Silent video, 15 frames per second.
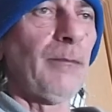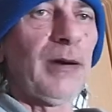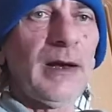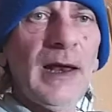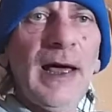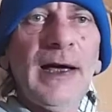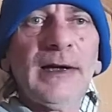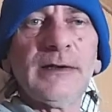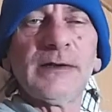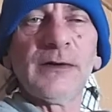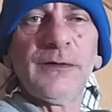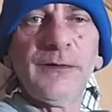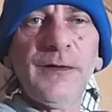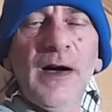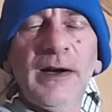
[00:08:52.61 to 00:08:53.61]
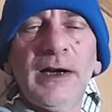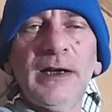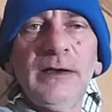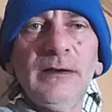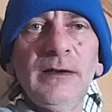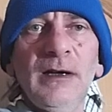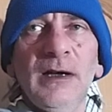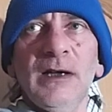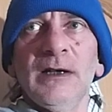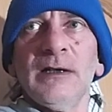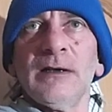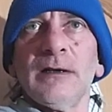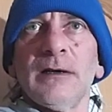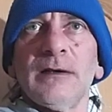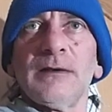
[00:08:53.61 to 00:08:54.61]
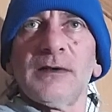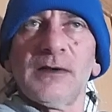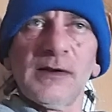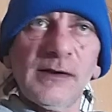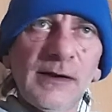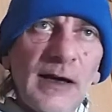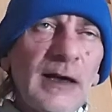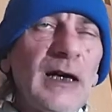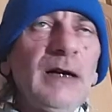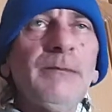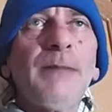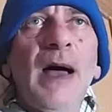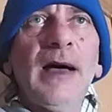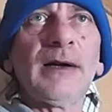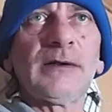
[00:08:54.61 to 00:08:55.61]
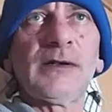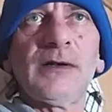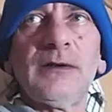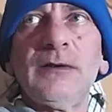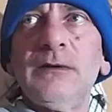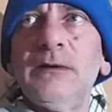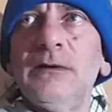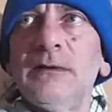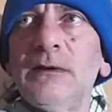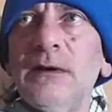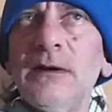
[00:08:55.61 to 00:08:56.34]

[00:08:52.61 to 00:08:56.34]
plan to fucking stick it back to,